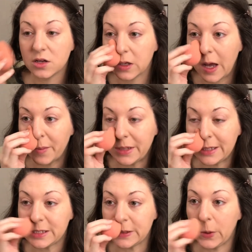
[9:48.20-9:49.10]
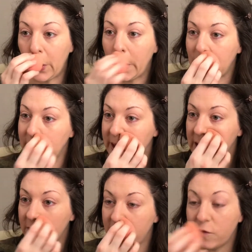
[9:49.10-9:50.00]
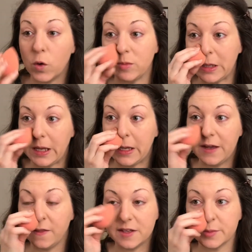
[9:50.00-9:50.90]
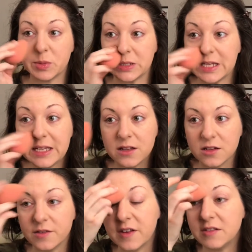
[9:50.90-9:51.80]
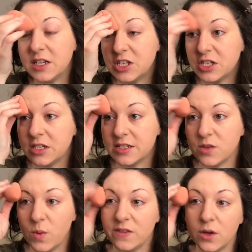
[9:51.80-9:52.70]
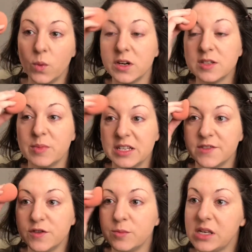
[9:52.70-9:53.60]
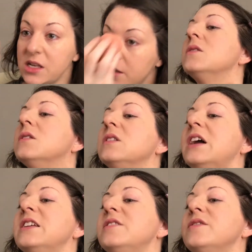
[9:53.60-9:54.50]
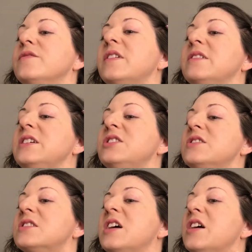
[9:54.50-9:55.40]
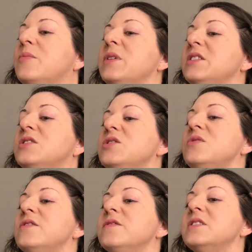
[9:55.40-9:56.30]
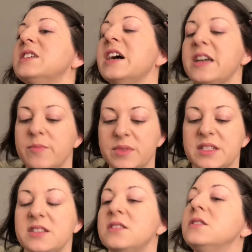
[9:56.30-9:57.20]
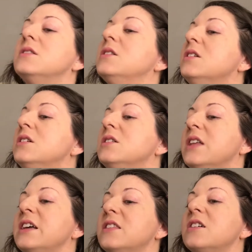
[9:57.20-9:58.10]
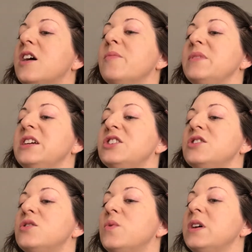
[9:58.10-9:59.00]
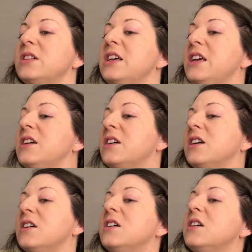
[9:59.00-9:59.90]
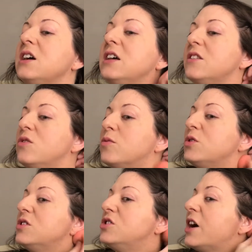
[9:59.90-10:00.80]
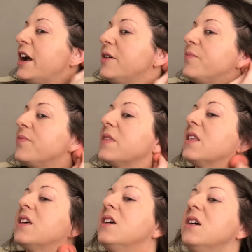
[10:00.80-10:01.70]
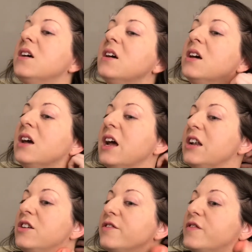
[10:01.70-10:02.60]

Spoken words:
combination to oily formula in this particular foundation is the one that works best for me. A lot of different foundations come in two different types, like the combination to oily and the normal to dry. And your